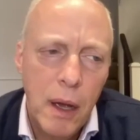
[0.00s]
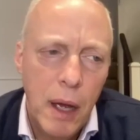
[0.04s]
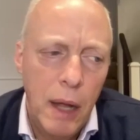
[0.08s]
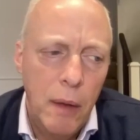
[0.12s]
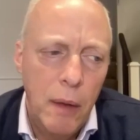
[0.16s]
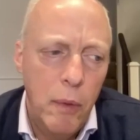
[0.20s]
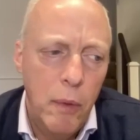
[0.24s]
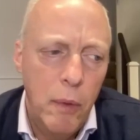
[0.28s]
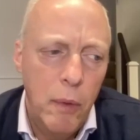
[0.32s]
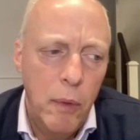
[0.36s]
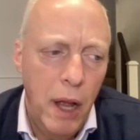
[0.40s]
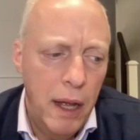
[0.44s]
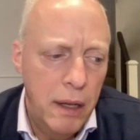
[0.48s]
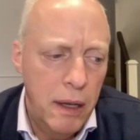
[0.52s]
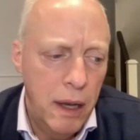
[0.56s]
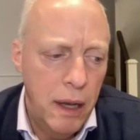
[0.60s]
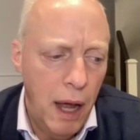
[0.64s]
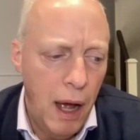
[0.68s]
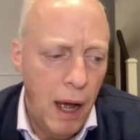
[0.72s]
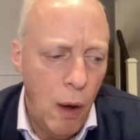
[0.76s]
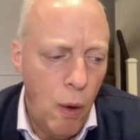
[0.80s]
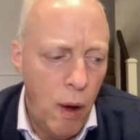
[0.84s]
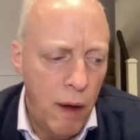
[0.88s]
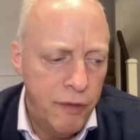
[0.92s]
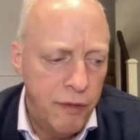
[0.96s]
And
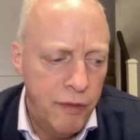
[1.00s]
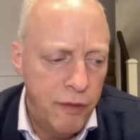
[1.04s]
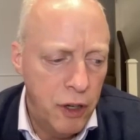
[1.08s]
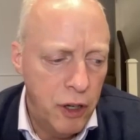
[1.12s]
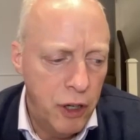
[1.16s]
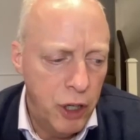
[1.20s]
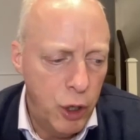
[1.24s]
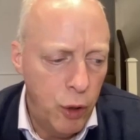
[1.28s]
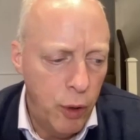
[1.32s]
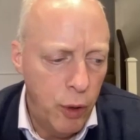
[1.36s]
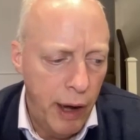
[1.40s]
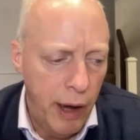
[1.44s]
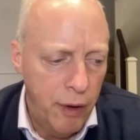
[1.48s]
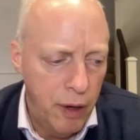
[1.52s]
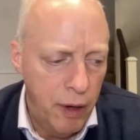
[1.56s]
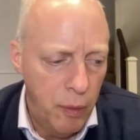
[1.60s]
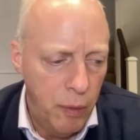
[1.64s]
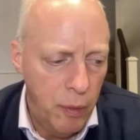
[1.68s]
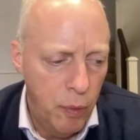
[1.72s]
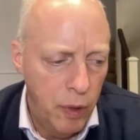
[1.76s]
and how often are you out,